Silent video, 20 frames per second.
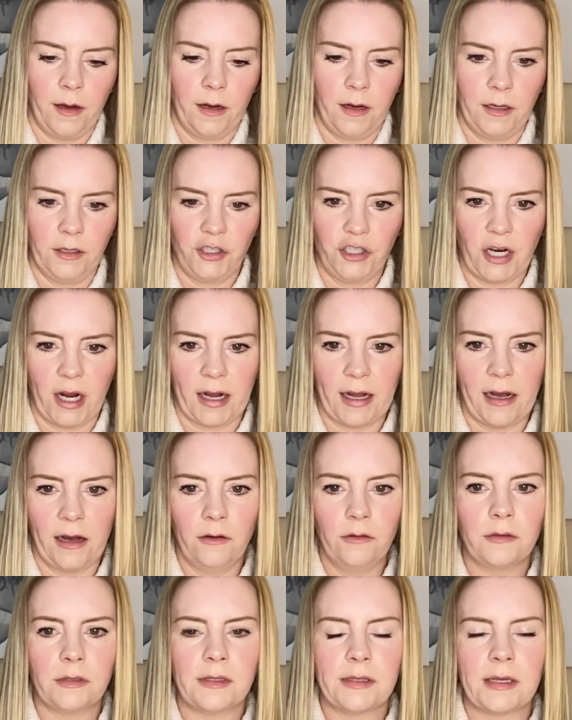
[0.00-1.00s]
check
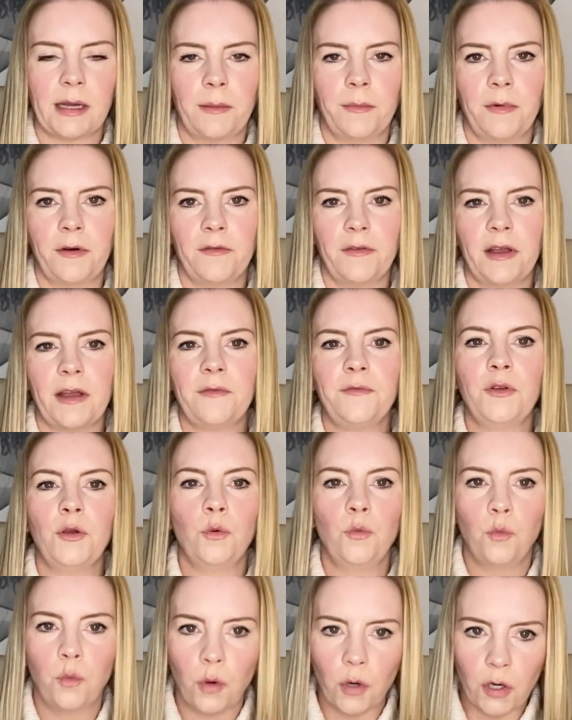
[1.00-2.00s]
out if you
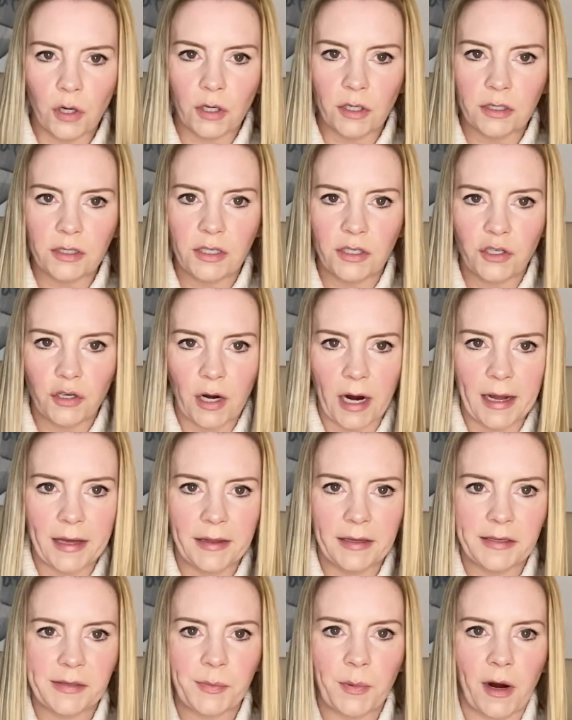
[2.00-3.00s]
were to try
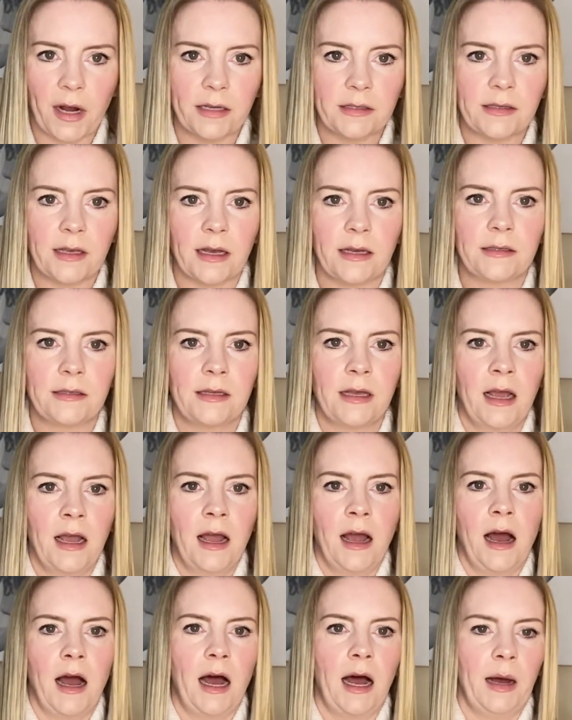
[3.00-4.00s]
this process,
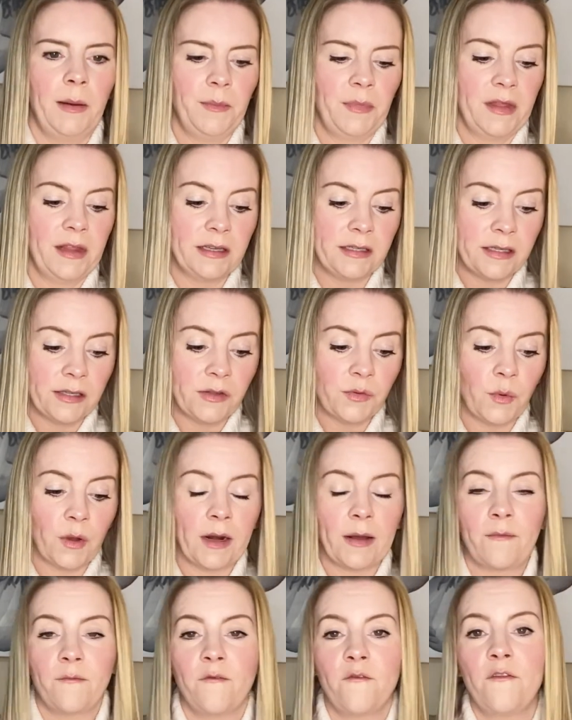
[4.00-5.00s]
this is when
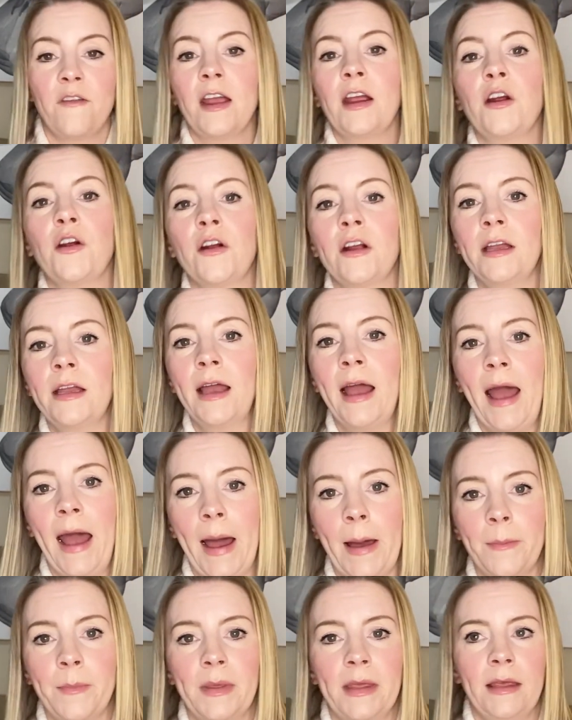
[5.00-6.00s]
I'm very
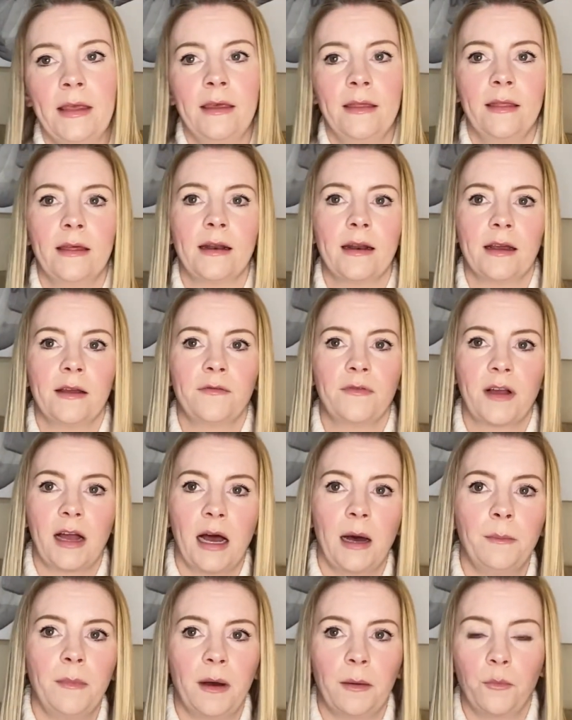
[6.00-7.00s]
happy that I've
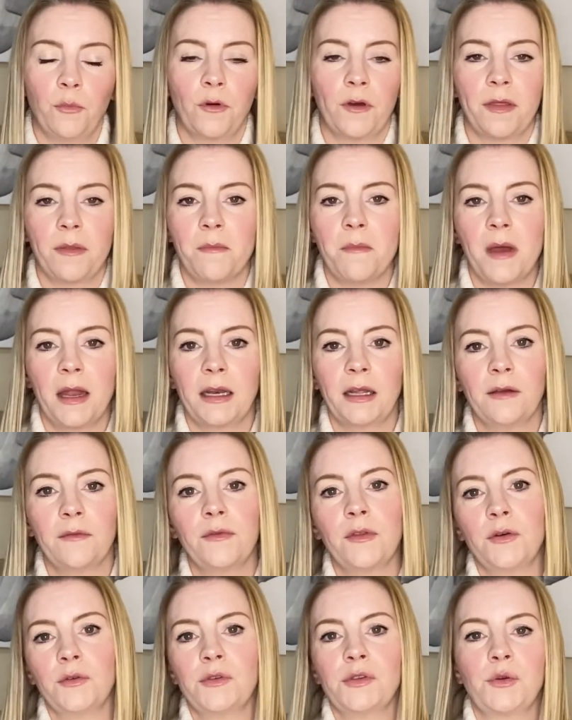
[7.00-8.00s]
come up with many of
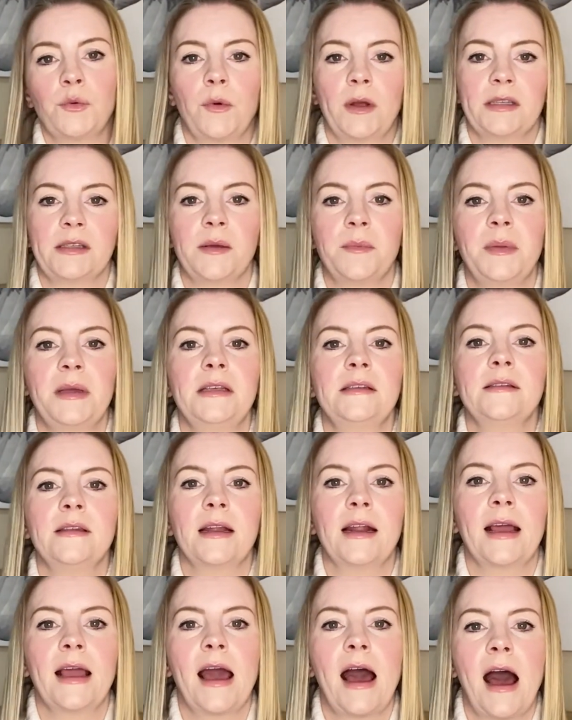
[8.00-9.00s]
those recipes that
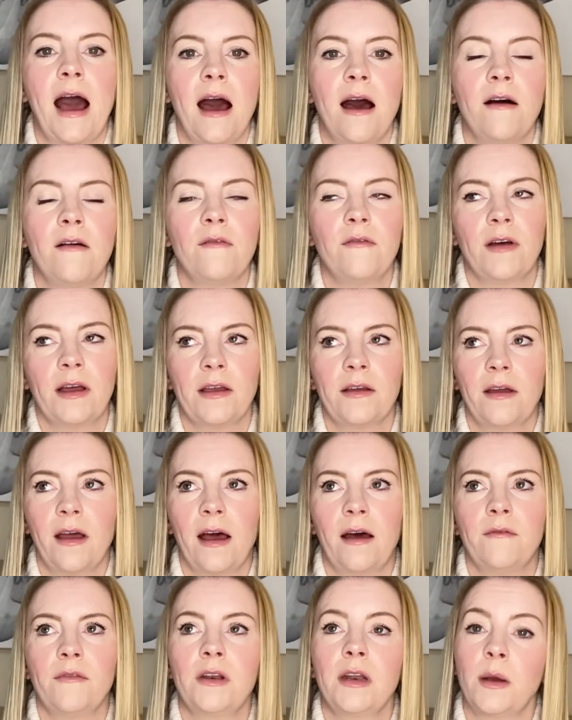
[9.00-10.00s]
I have. I
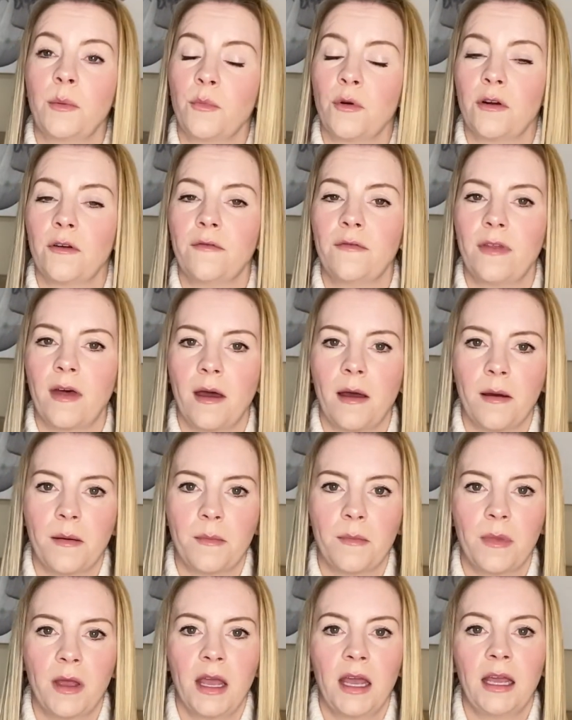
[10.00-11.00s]
have a number of
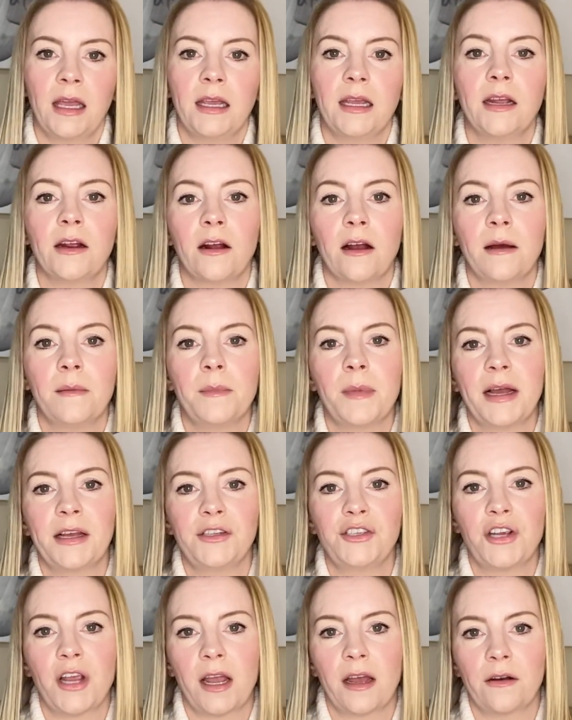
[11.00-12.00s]
them here on my
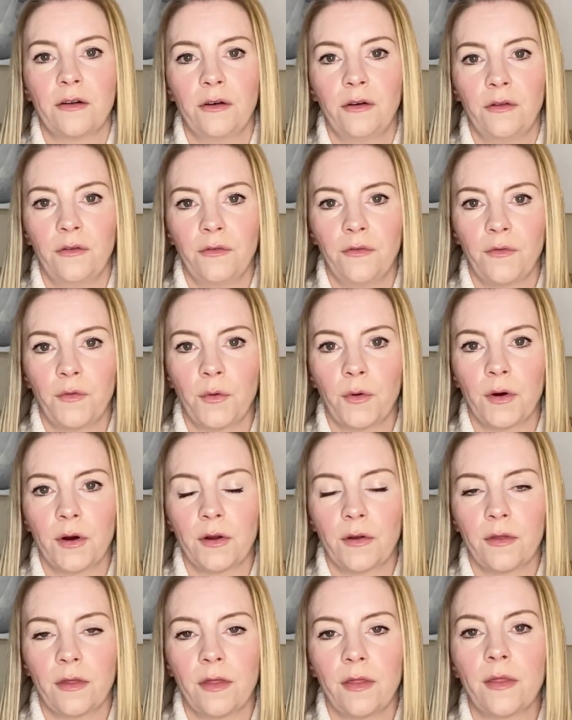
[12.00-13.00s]
channel
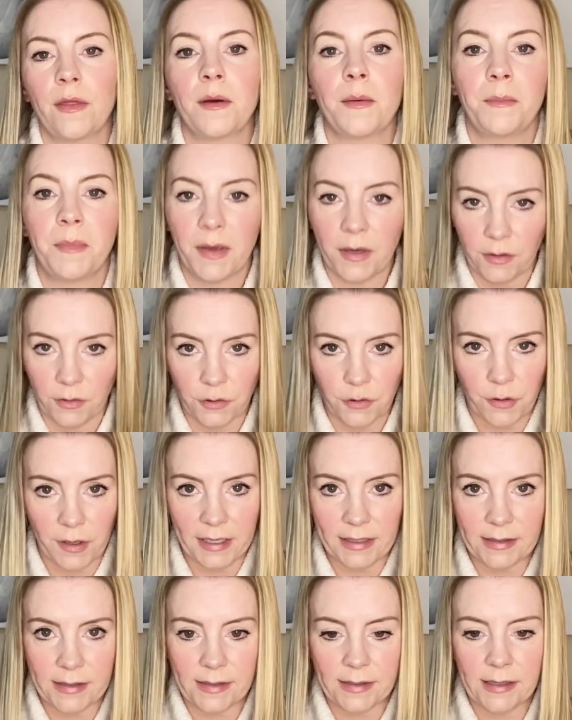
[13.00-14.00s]
for the pill
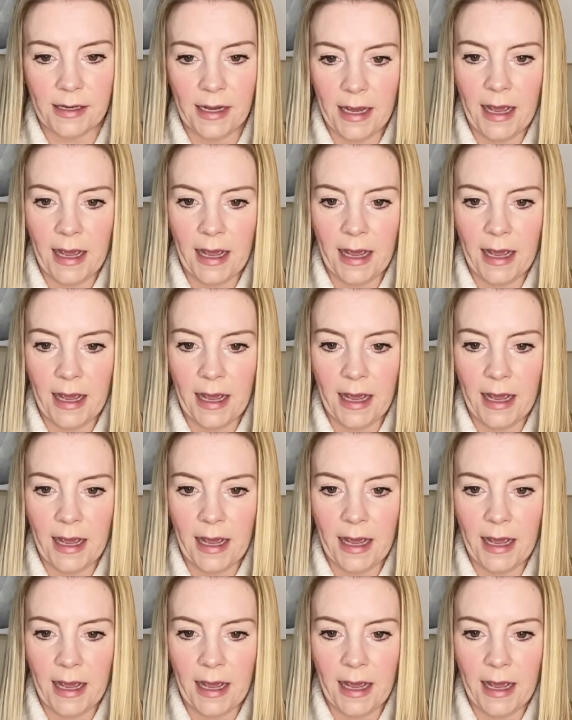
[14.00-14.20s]
treats.